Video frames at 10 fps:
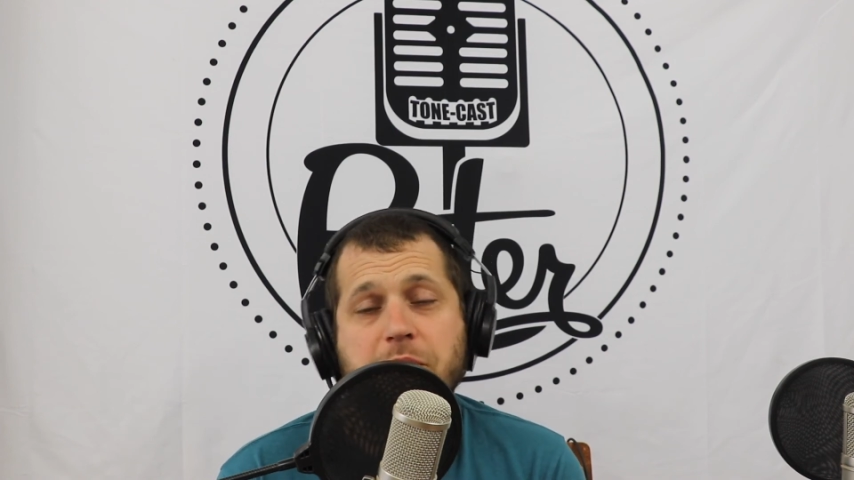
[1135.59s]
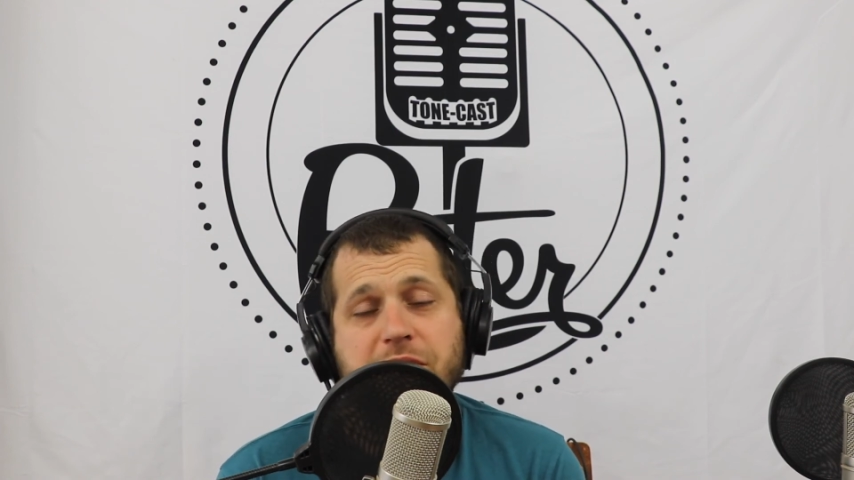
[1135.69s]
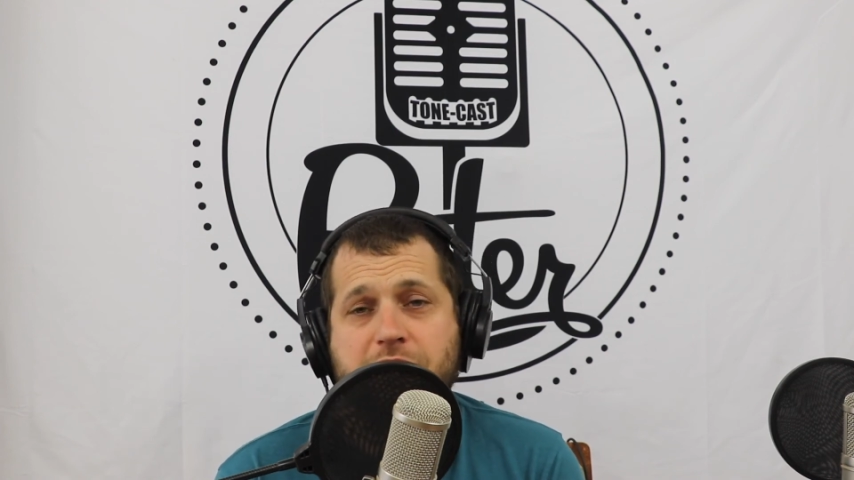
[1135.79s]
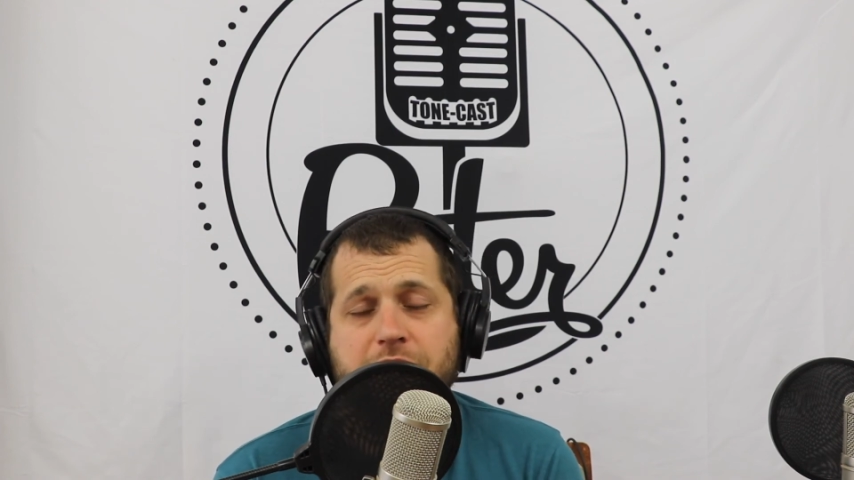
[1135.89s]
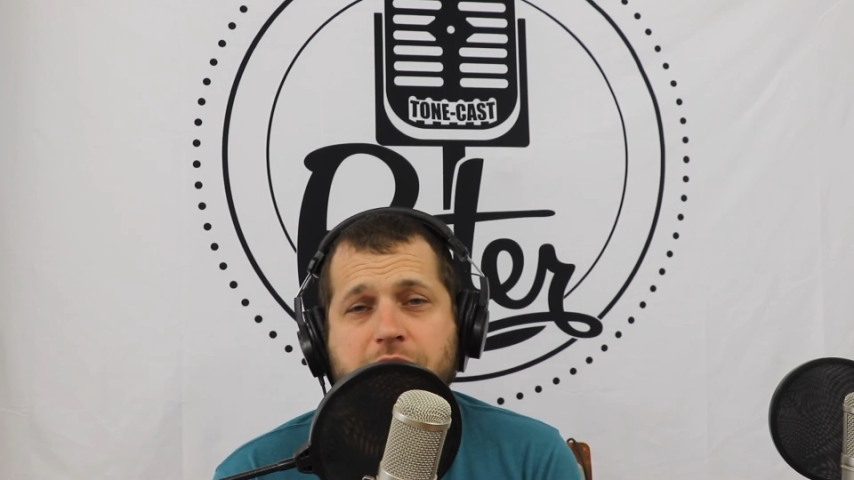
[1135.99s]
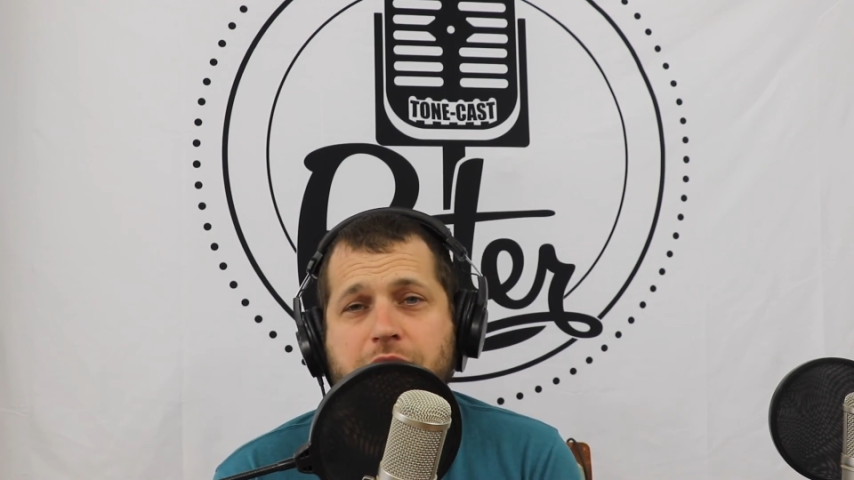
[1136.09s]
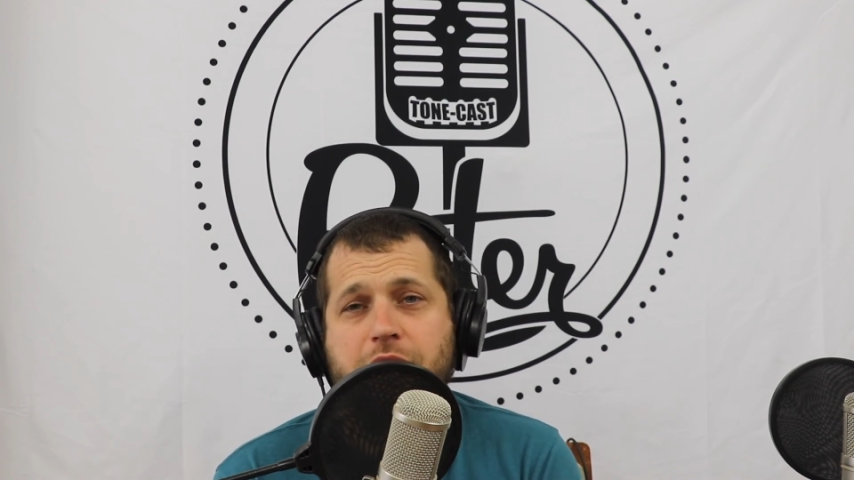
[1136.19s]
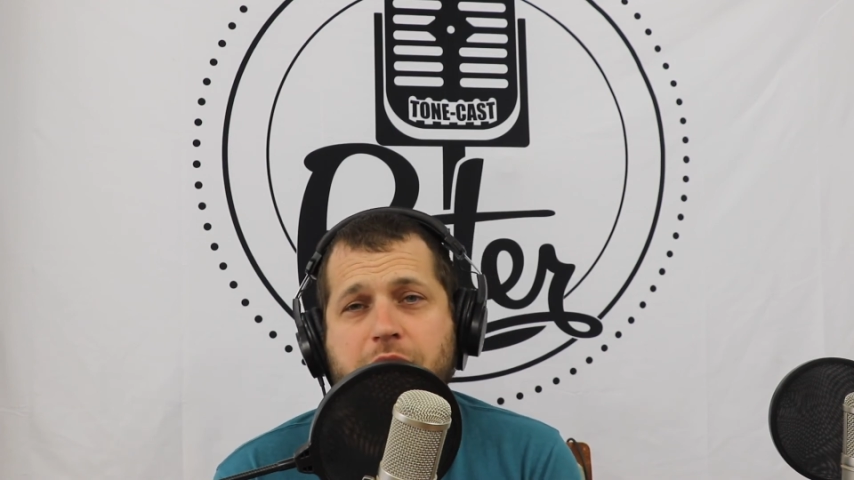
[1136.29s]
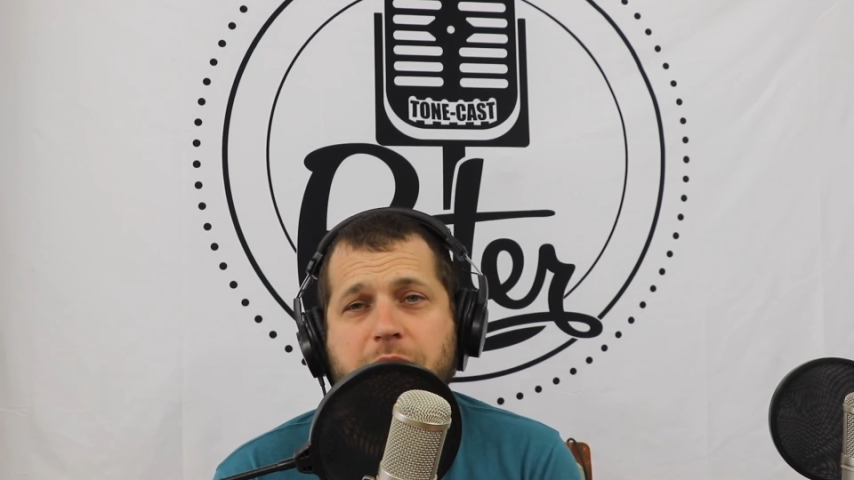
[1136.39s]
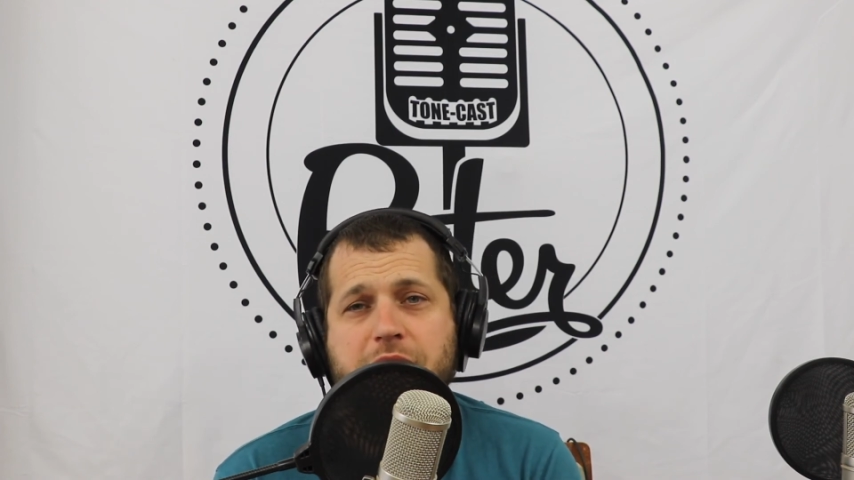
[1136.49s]
be talking a
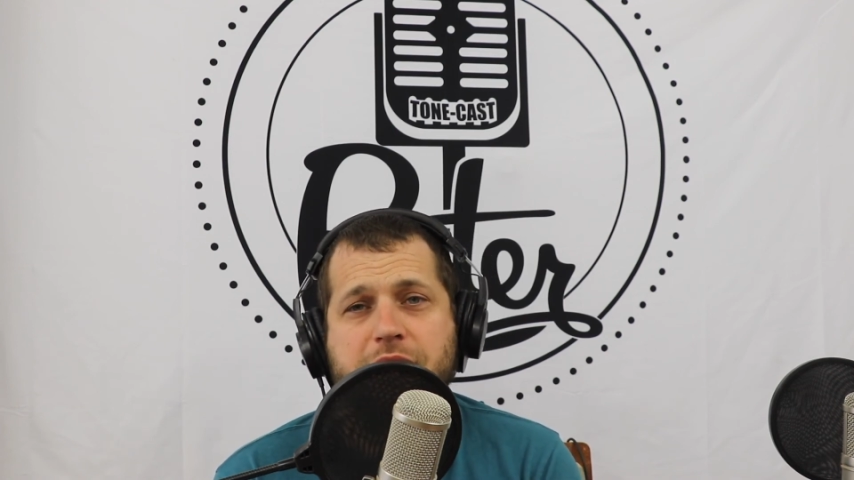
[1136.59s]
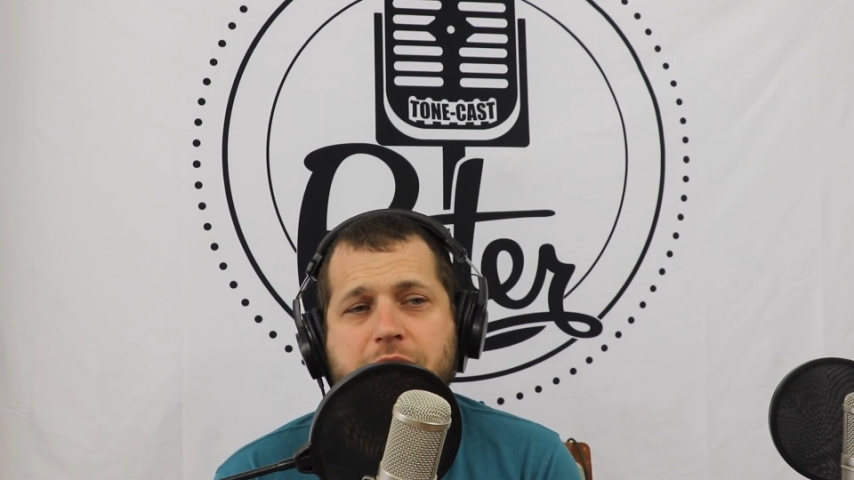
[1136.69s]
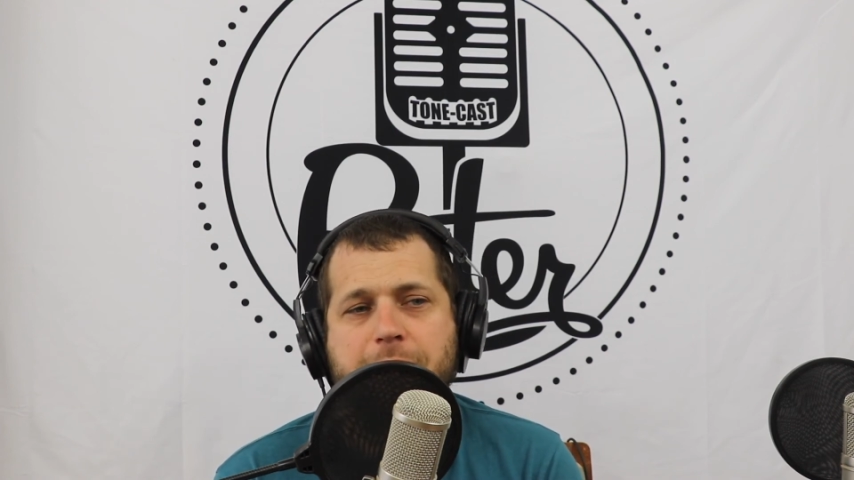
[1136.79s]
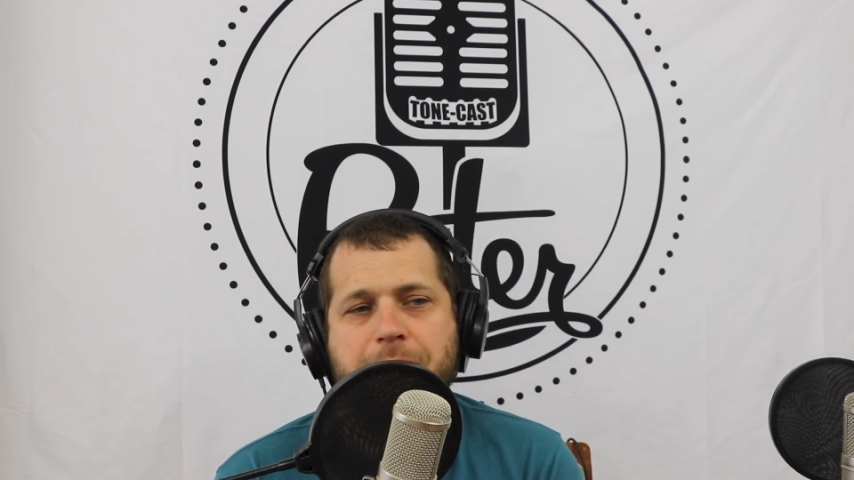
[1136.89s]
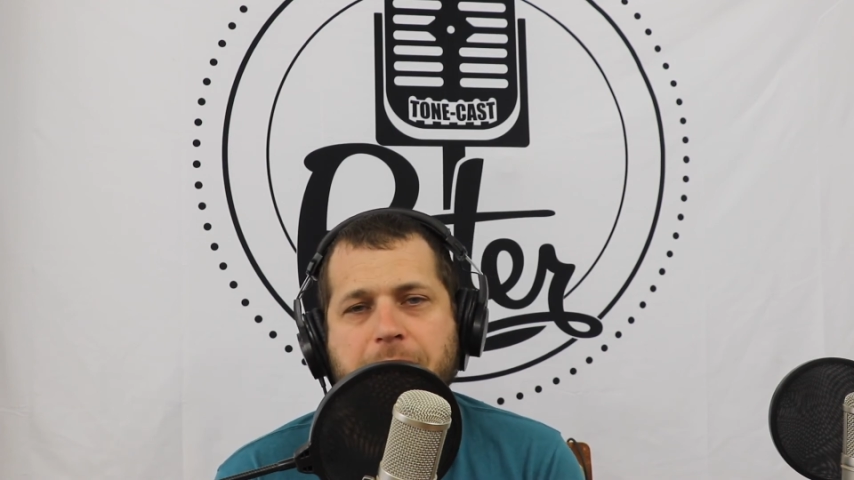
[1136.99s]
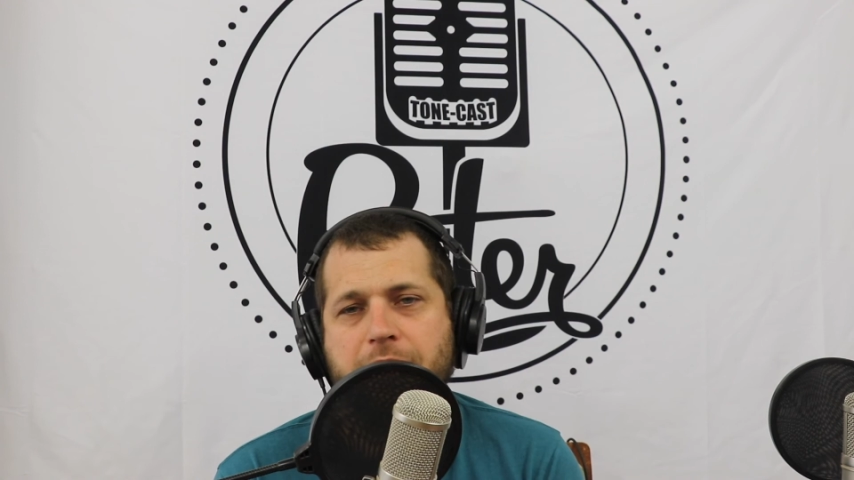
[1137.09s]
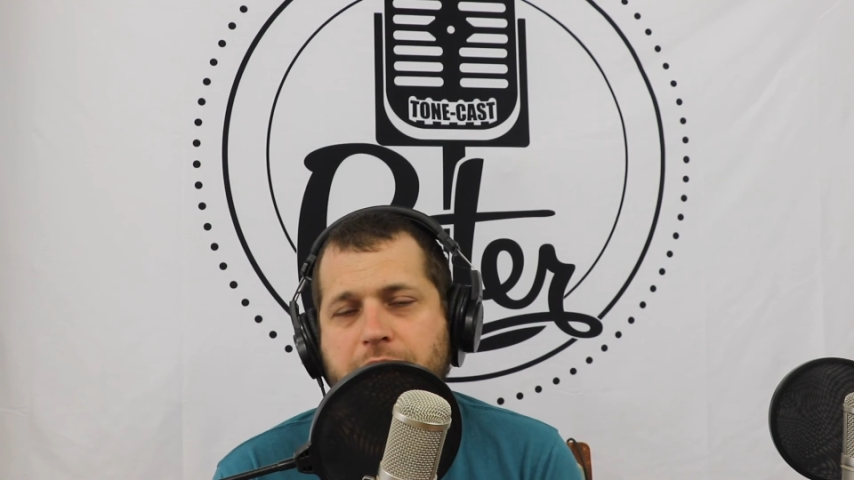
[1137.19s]
lot about that